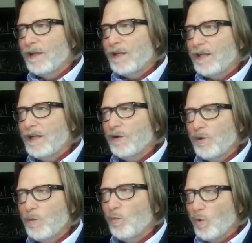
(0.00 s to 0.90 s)
in
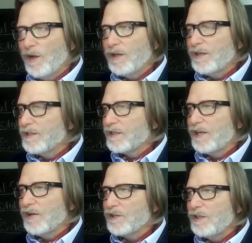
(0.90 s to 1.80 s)
whom one can
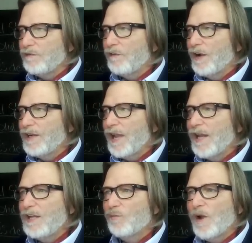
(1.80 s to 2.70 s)
scarcely find
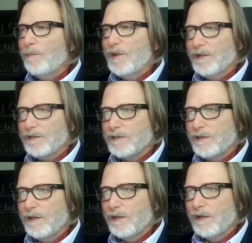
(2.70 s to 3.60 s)
any remnants
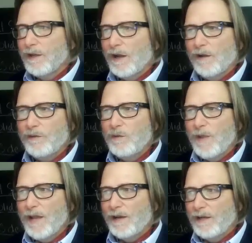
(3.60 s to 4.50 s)
of
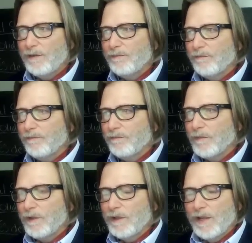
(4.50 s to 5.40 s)
humanity.
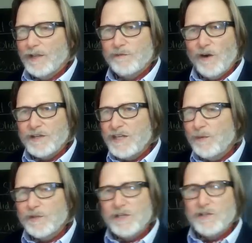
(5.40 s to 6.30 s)
As far as he
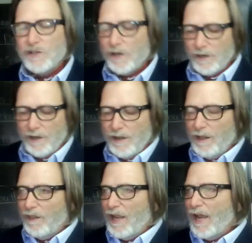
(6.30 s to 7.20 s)
was concerned,
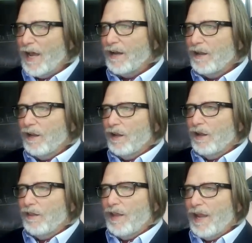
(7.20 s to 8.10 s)
they had
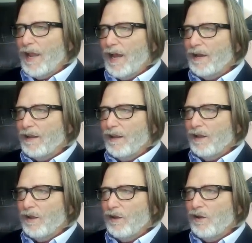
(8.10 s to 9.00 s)

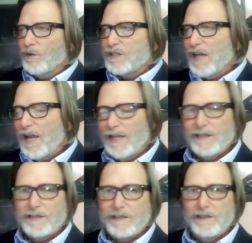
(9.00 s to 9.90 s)
no
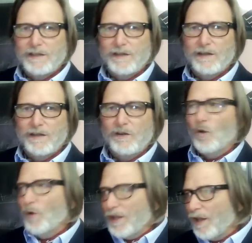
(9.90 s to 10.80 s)
science, no
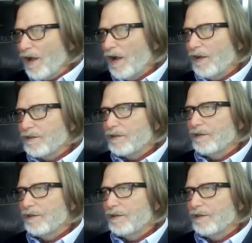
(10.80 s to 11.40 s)
written laws.